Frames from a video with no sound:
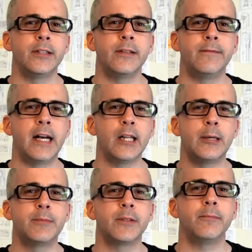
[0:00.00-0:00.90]

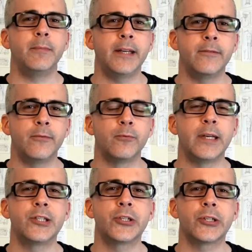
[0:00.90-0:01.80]
developed, made
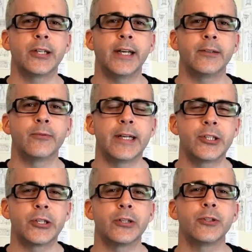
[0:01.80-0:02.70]
richer and
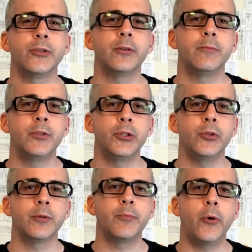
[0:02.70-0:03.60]
richer
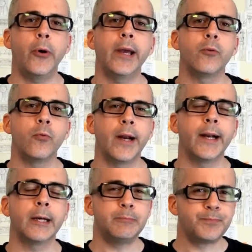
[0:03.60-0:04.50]
to a point
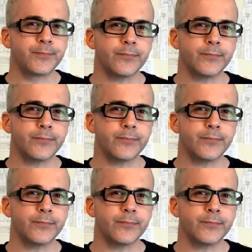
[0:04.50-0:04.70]
where